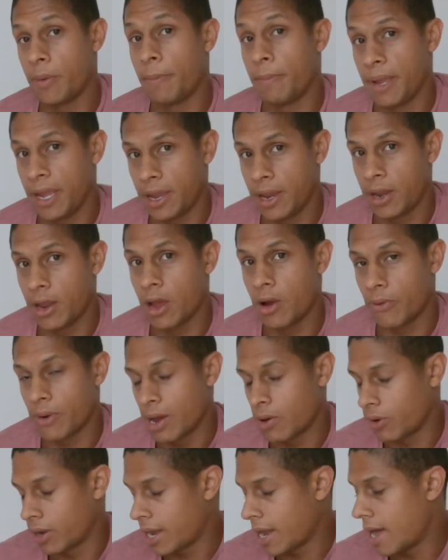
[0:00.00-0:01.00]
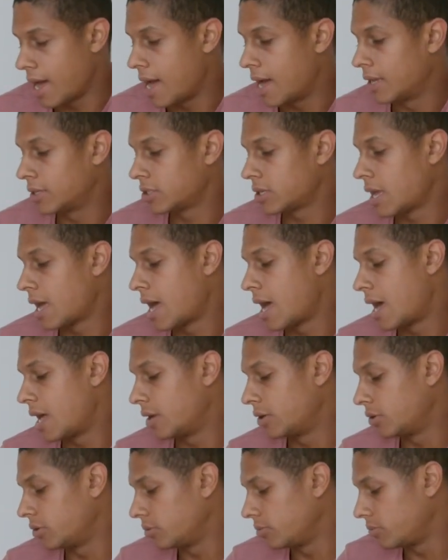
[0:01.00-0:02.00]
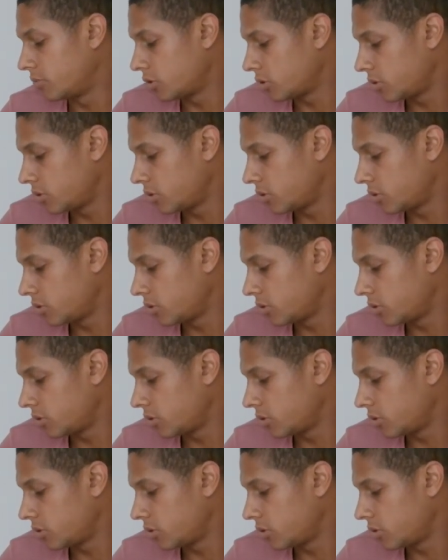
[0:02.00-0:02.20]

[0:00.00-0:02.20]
being around cars, and